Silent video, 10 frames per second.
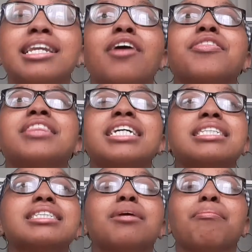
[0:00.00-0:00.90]
Now
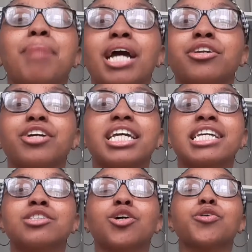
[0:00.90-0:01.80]
this binder
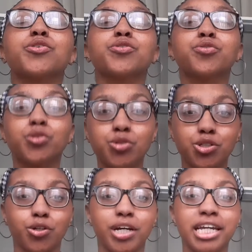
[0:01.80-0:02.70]
is
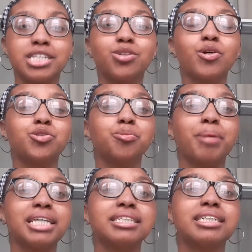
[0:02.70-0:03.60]
crucial. It is going to
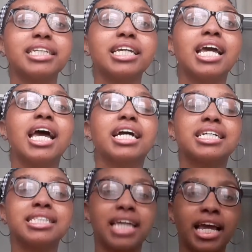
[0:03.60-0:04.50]
basically
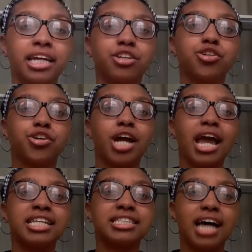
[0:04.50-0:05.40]
contain your
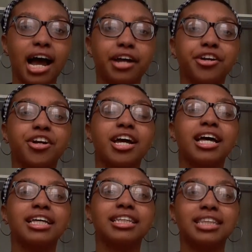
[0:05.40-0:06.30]
entire
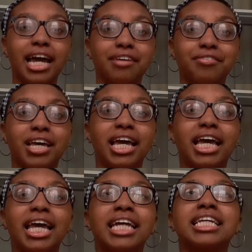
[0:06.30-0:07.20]
life.
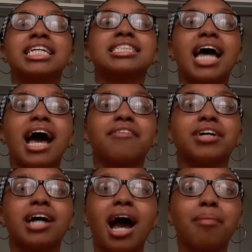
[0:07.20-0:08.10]
It needs to
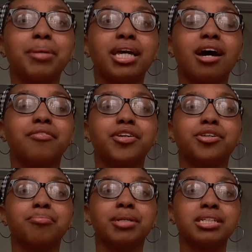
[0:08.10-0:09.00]
have a copy of
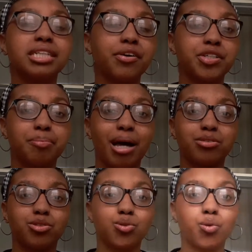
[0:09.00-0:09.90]
your military
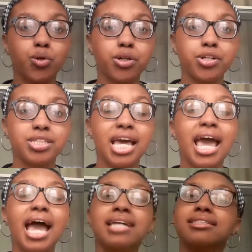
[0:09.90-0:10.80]
spouse's orders
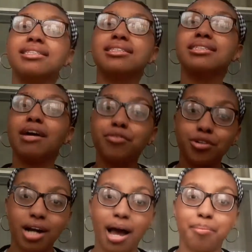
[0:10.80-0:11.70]
and
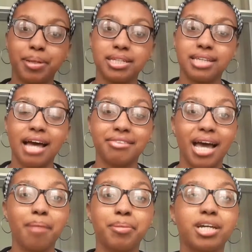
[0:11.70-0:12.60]
several copies at
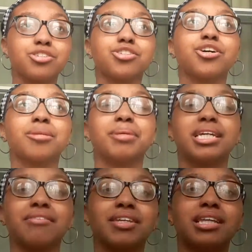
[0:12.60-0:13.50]
that because you're going to be
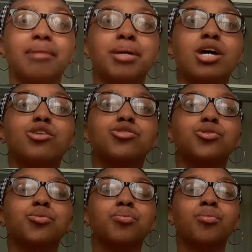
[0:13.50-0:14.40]
giving them
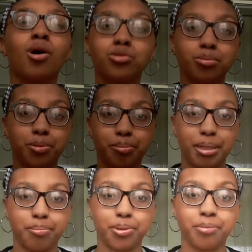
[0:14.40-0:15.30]
to multiple
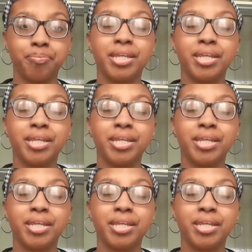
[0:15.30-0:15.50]
people